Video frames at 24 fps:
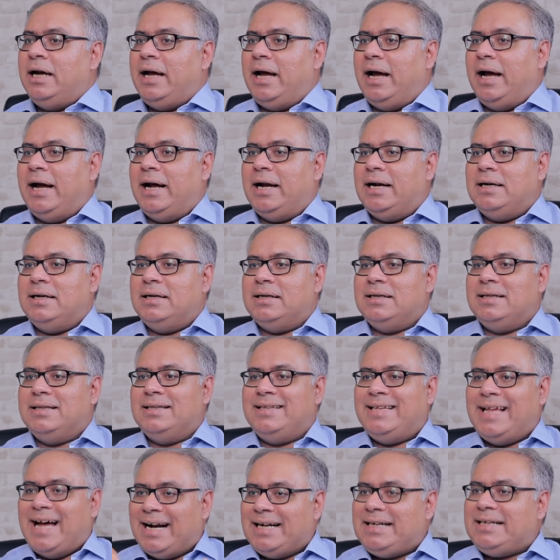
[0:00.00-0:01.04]
And
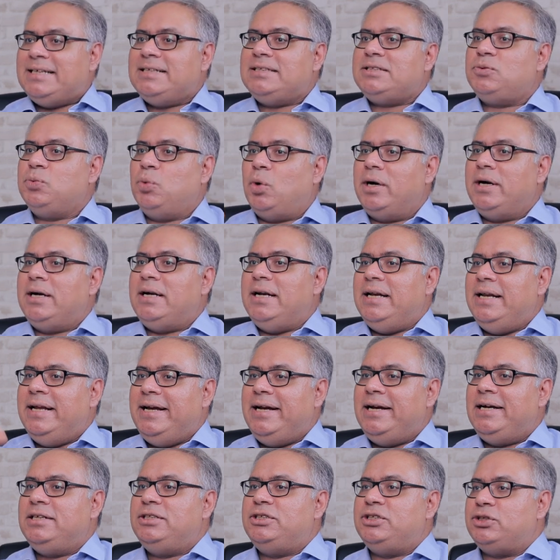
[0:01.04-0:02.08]
that is what
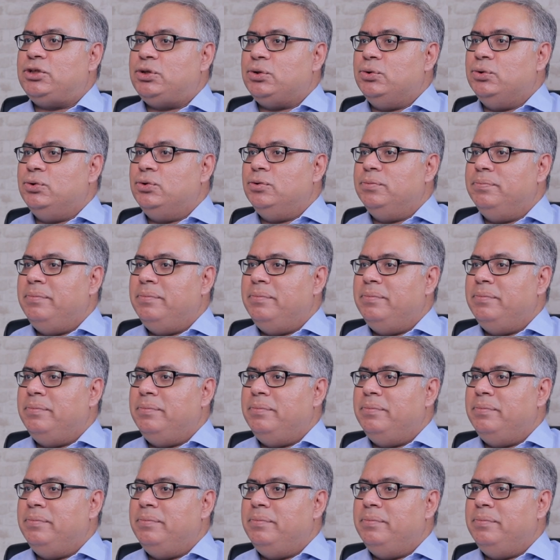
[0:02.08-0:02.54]
leads to